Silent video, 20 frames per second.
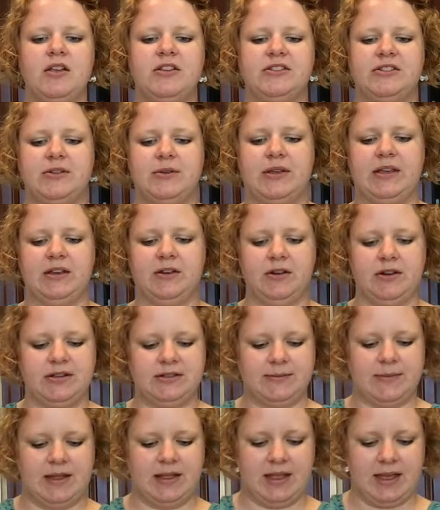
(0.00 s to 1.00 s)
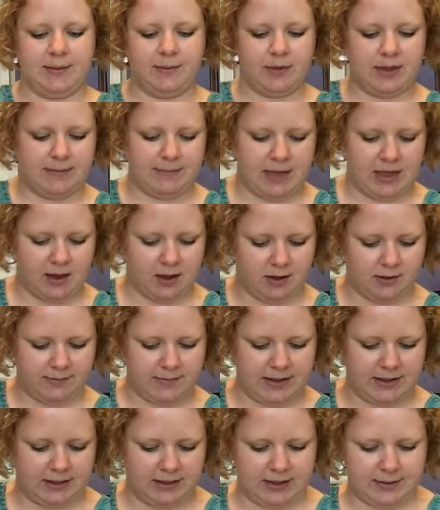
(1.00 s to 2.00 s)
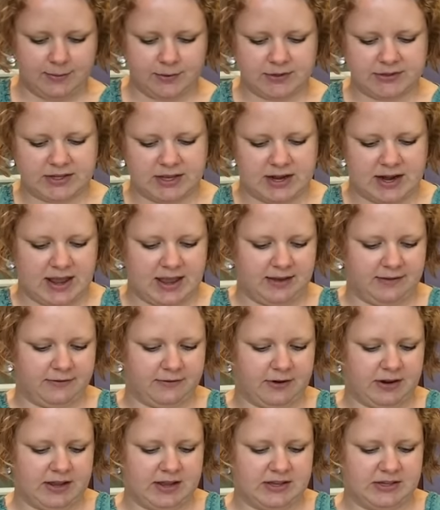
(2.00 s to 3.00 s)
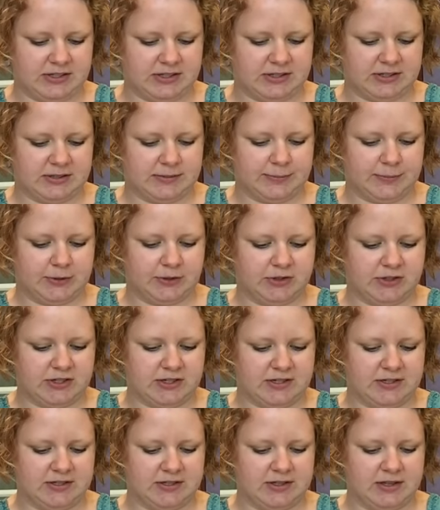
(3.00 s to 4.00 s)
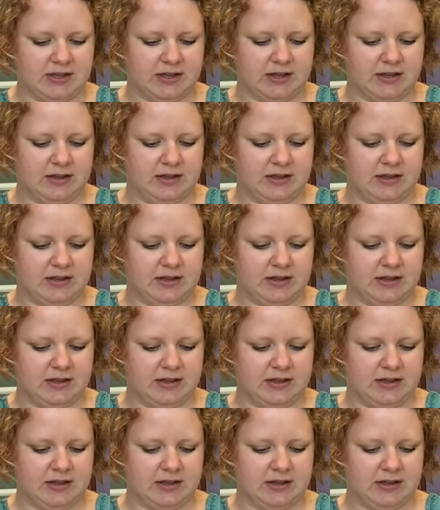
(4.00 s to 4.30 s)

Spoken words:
So here is my label. I make all my labels on Avery. I just purchased the